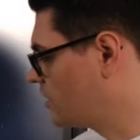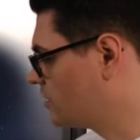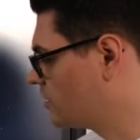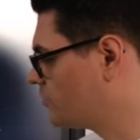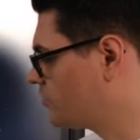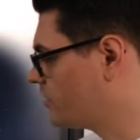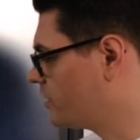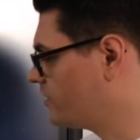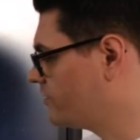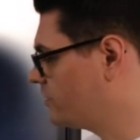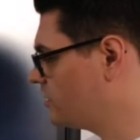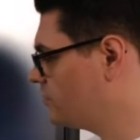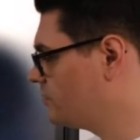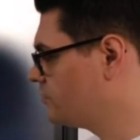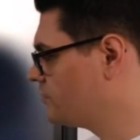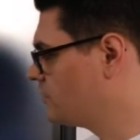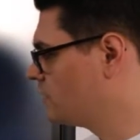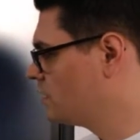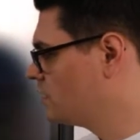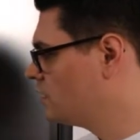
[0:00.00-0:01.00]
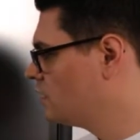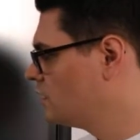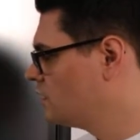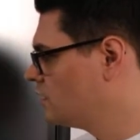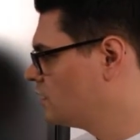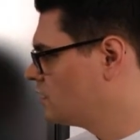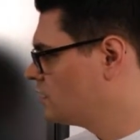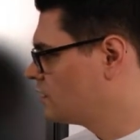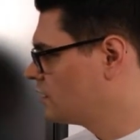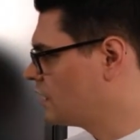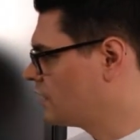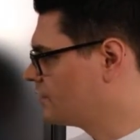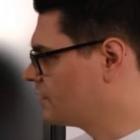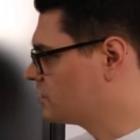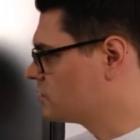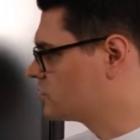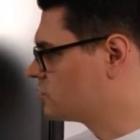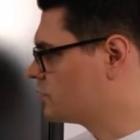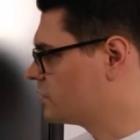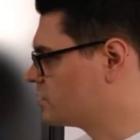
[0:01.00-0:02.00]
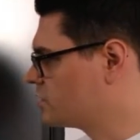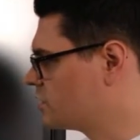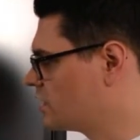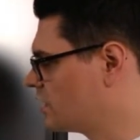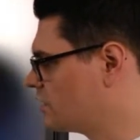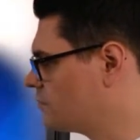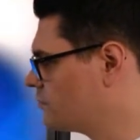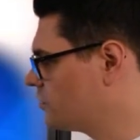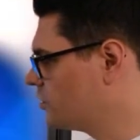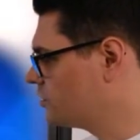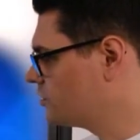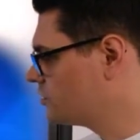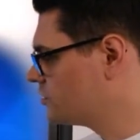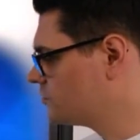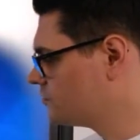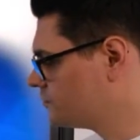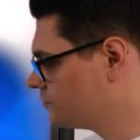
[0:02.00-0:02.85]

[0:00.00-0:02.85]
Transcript: on the preview. That'll then switch the input.